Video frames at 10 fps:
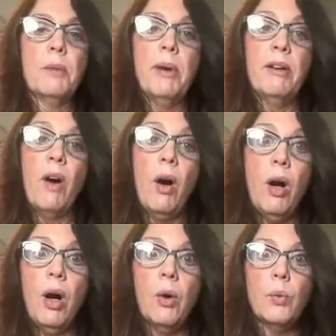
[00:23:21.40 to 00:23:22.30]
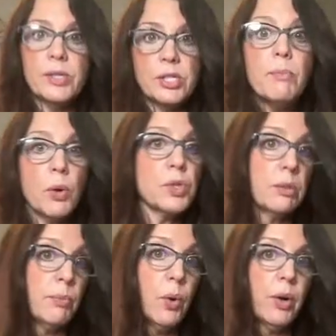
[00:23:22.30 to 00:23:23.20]
above all was the most
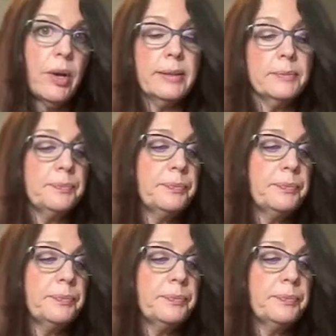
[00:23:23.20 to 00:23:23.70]
important.